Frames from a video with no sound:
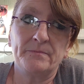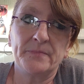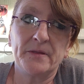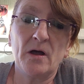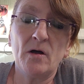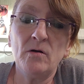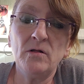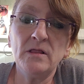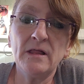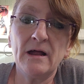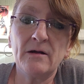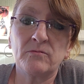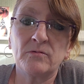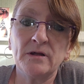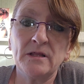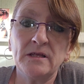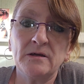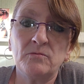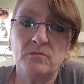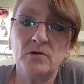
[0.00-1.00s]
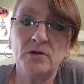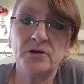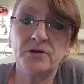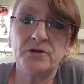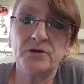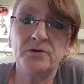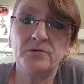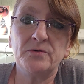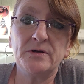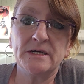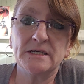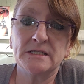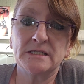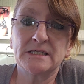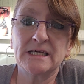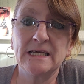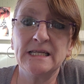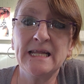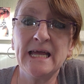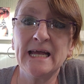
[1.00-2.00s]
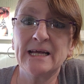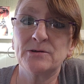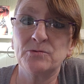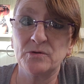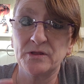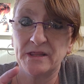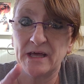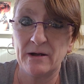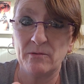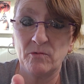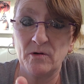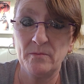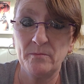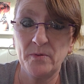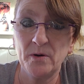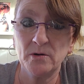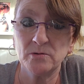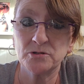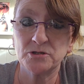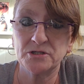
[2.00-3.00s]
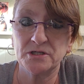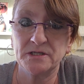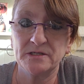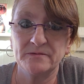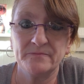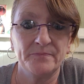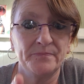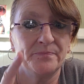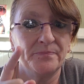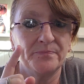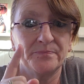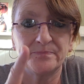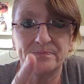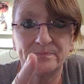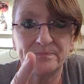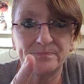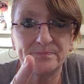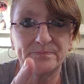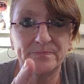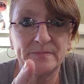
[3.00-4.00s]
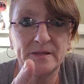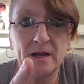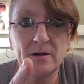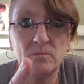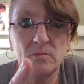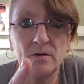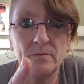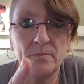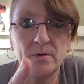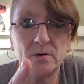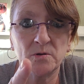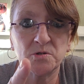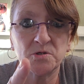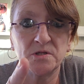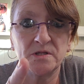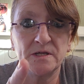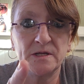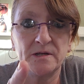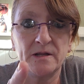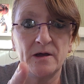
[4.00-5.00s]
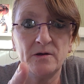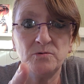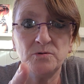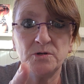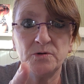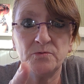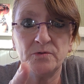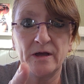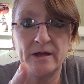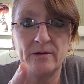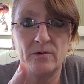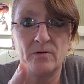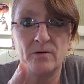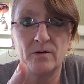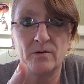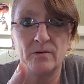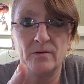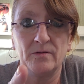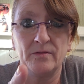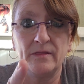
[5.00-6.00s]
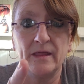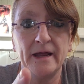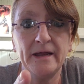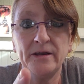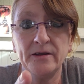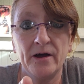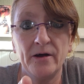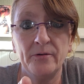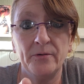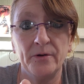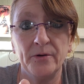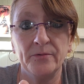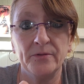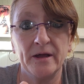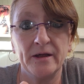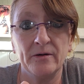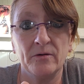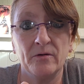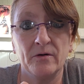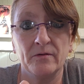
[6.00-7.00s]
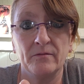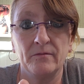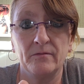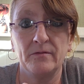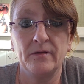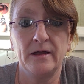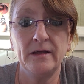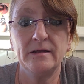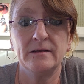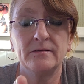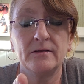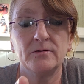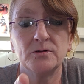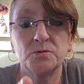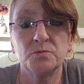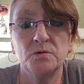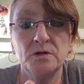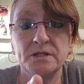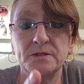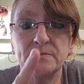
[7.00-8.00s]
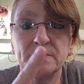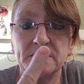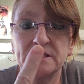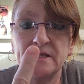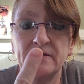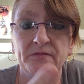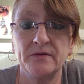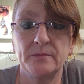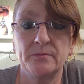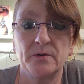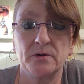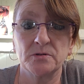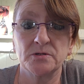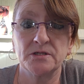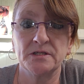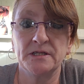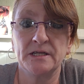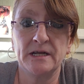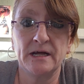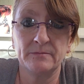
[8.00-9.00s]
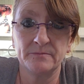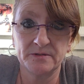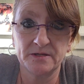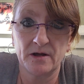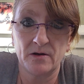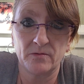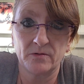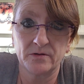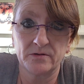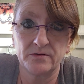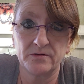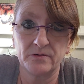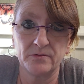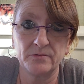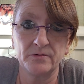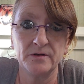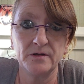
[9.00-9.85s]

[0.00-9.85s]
all I really want to do is connect with that one person. That one person that knows who they are. They know who they are. There's one specific person that I'm talking to.